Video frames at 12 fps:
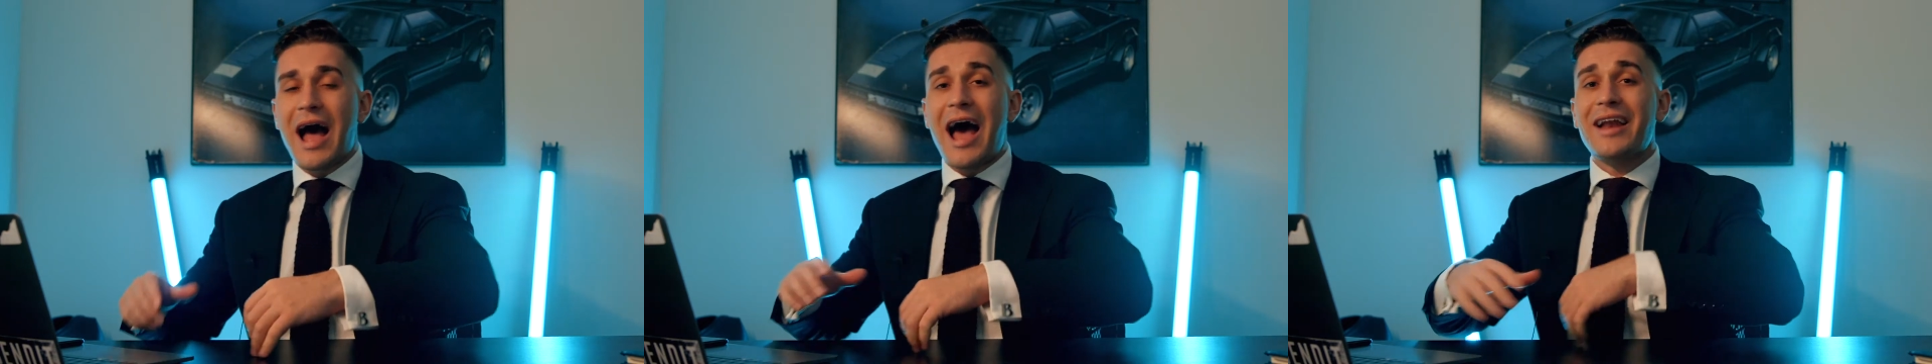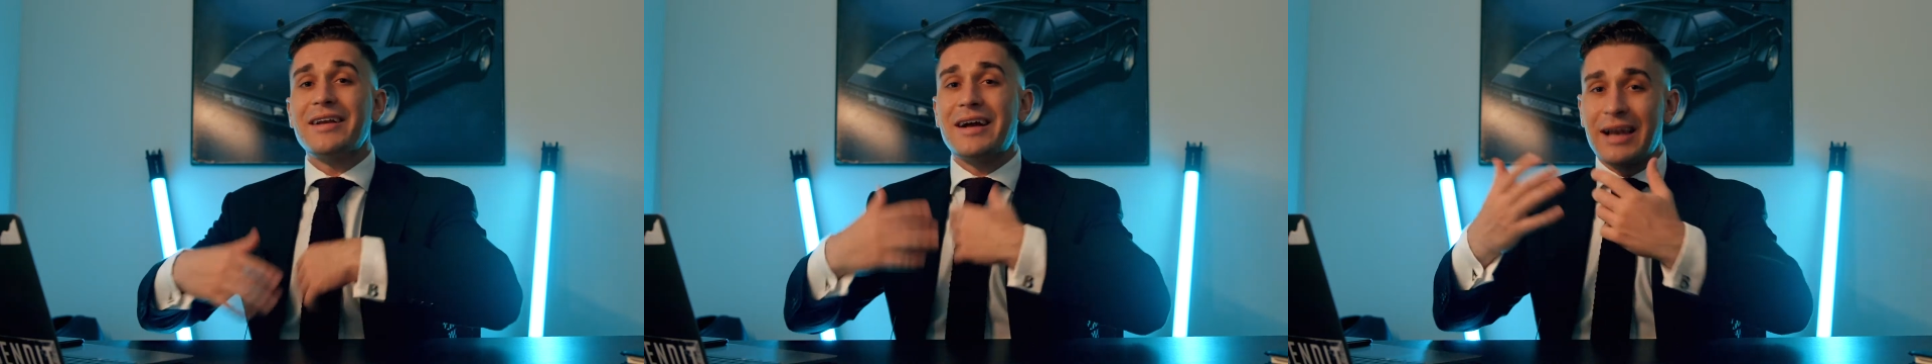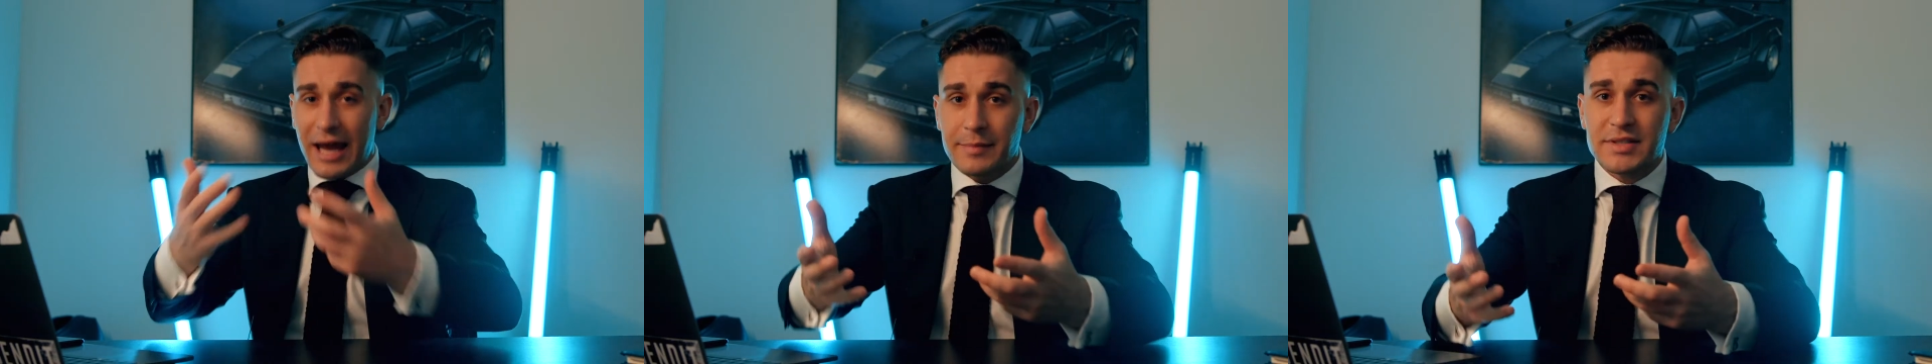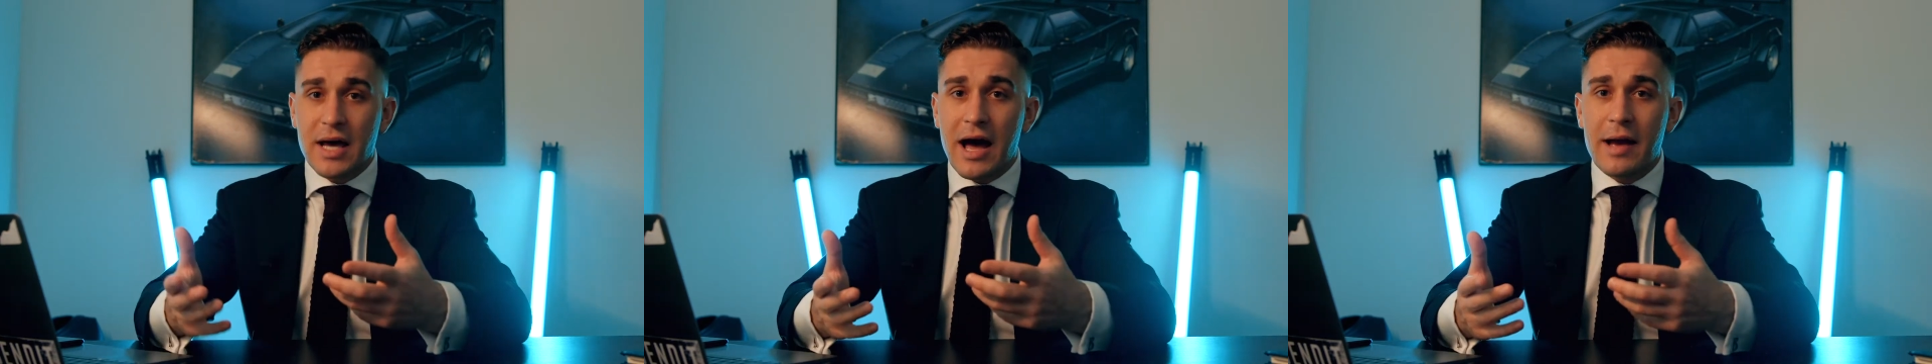at
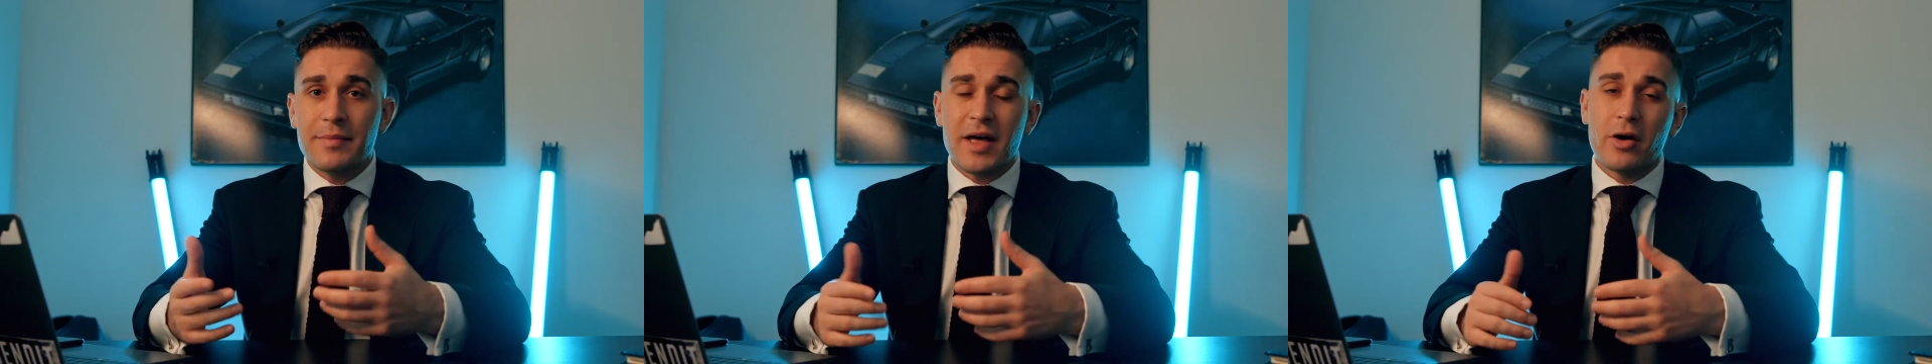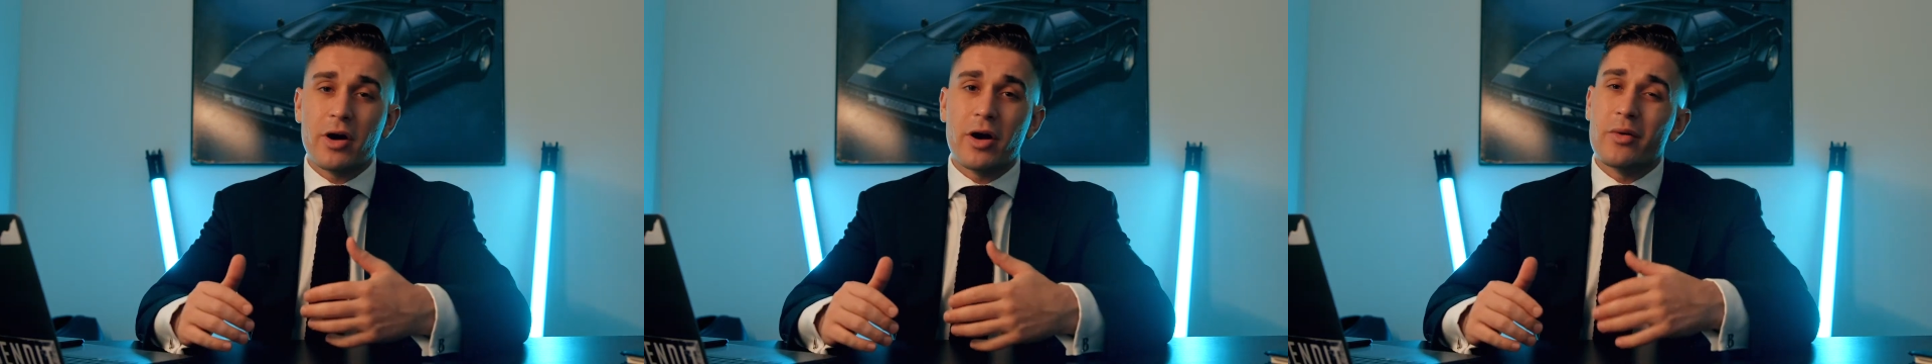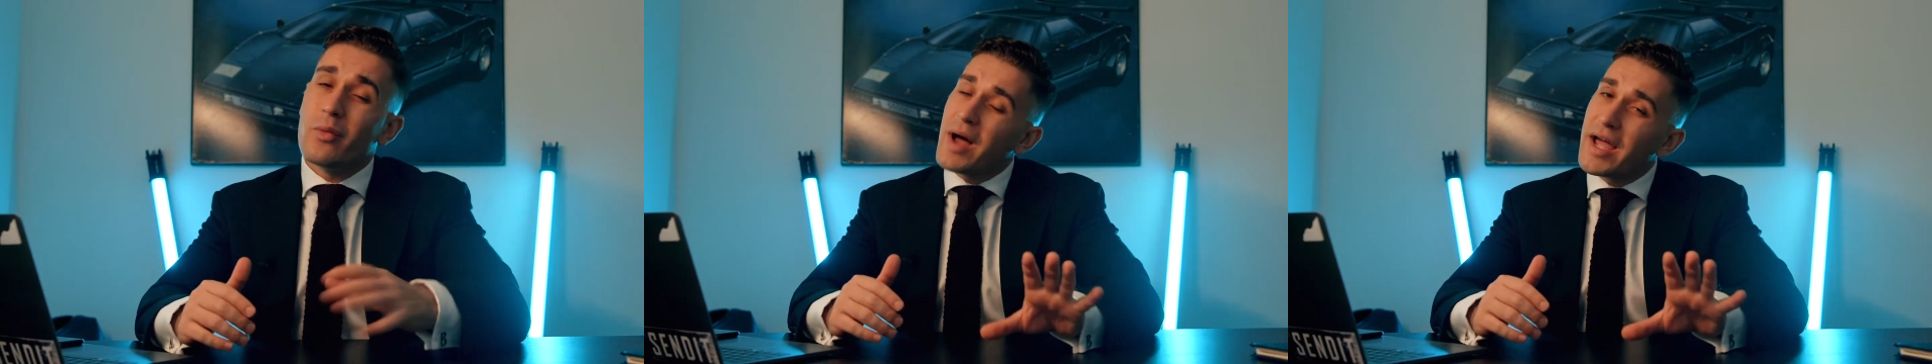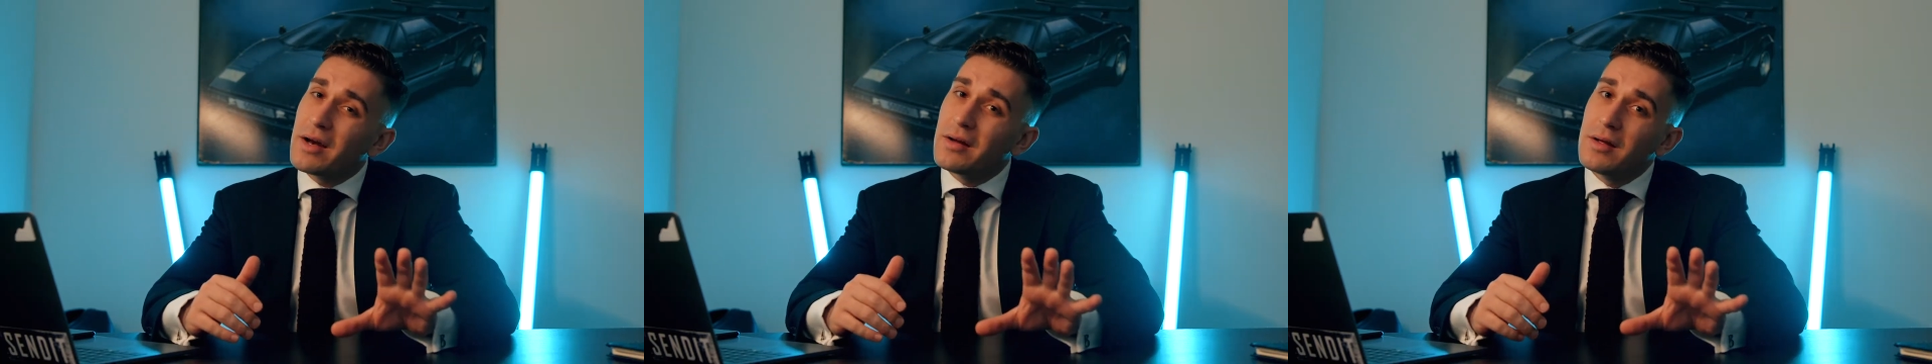claim time, they'll go,
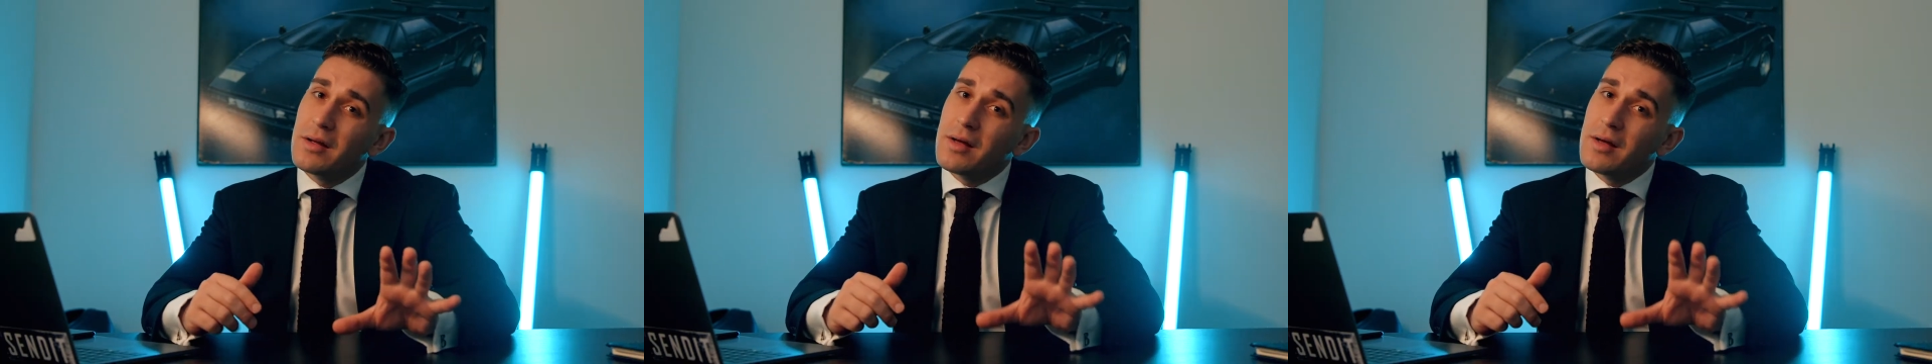wait,